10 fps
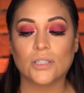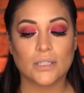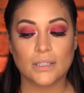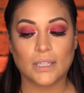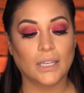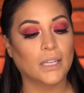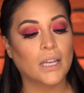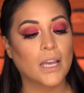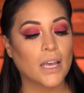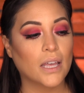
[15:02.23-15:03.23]
just get
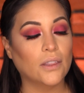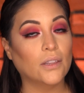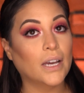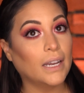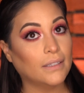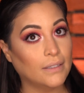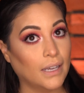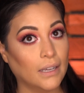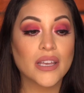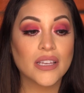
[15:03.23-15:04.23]
the eye
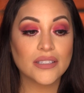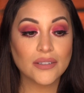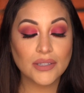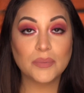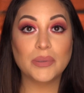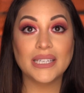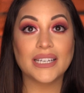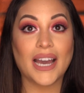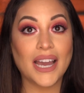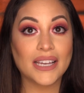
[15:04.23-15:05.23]
set. So this
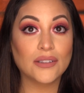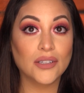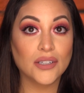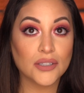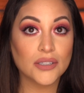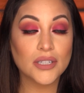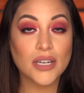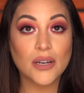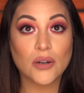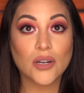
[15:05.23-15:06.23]
pink eye look
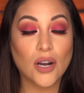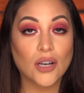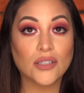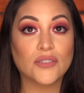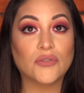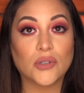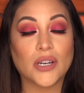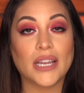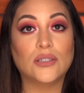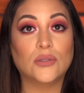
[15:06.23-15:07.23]
calls
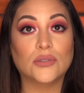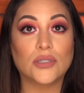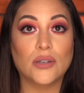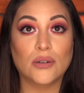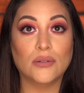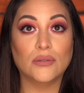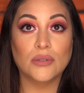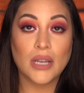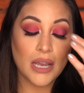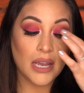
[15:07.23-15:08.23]
for a cool
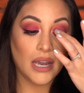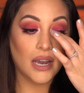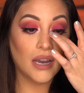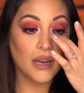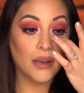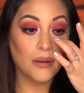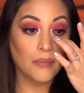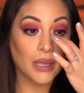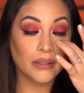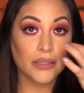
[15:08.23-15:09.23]
tone
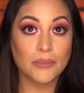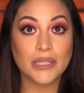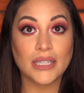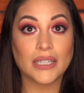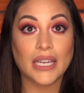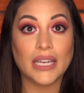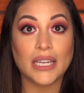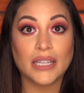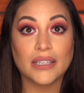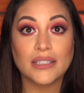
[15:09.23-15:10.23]
lipstick,
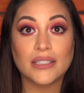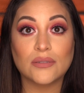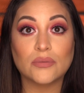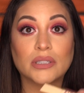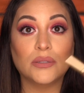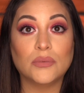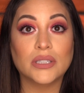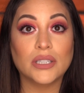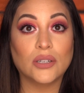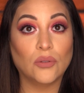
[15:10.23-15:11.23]
and this is really
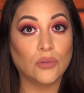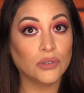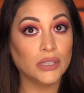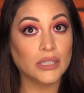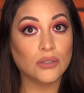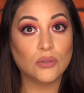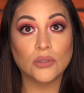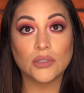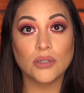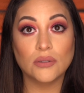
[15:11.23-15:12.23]
one of the only
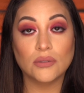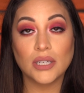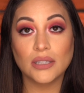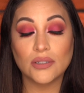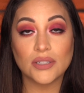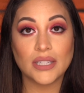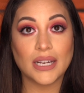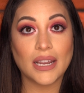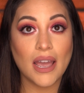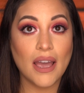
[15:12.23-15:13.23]
cool tone colors
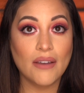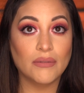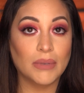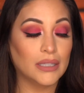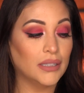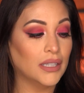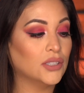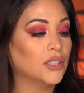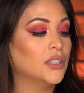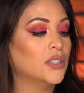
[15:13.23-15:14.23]
that I have in my
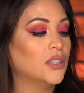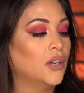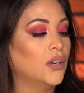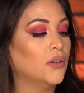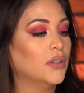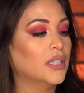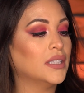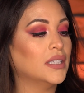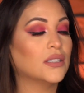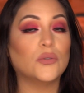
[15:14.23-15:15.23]
collection. So
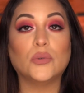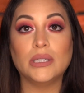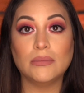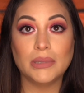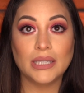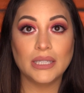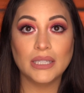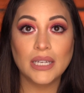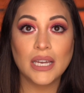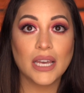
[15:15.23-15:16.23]
this is Queen
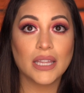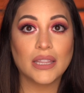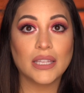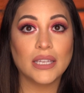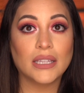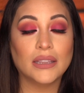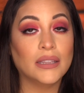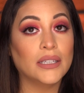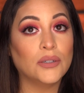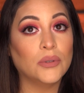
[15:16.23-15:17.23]
Bee, the
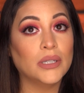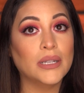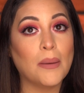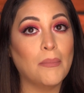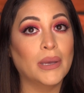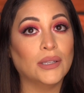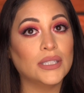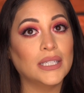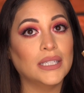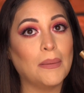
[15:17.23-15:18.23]
liquid
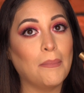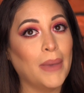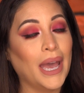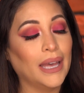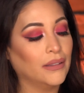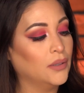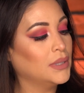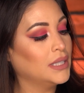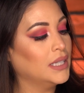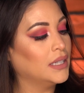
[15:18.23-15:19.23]
melted matte
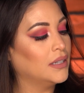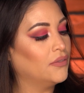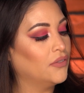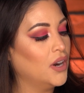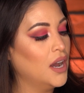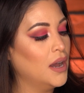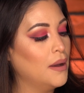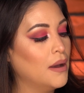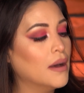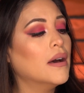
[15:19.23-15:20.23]
lipstick
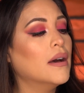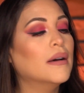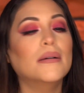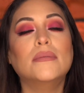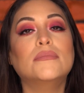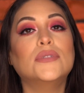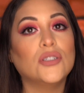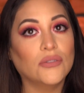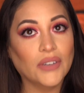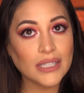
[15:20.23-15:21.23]
from
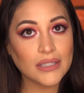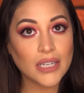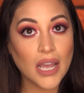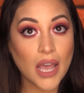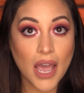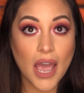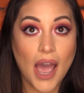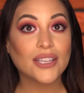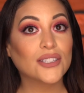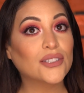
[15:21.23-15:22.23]
Too Faced.
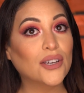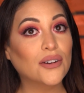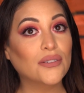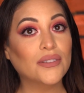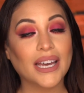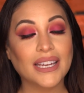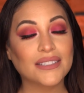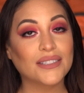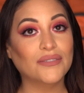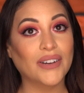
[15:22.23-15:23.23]
So that
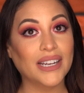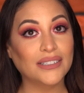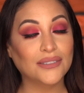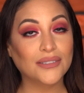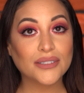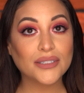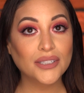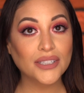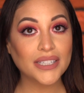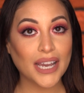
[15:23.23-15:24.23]
is the final
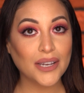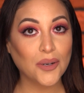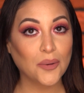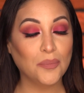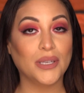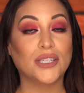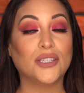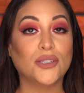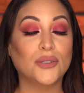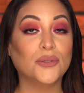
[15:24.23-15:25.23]
look. I hope
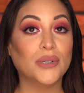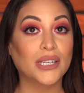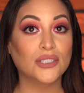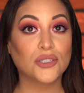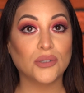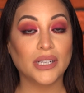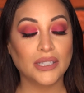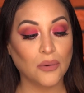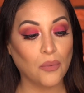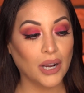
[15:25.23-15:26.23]
you
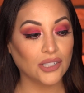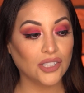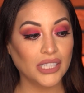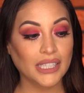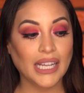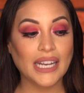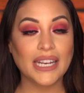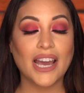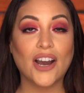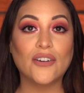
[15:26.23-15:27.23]
enjoyed watching.
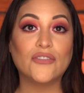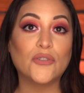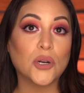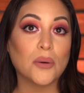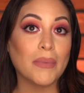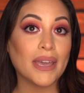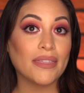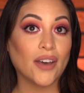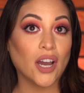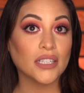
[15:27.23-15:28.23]
Now for my
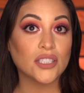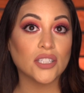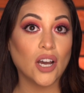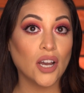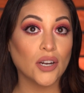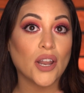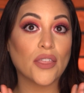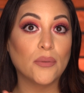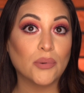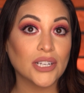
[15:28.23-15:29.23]
thoughts on
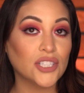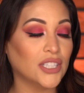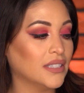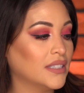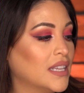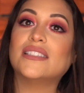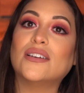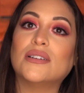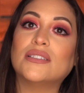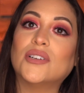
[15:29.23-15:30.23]
the brushes.
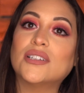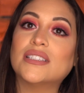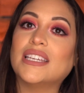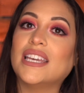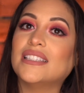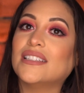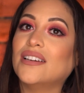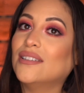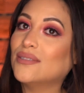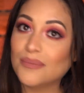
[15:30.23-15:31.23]
So as far as the case
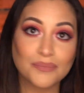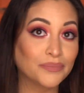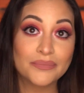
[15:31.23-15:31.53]
goes,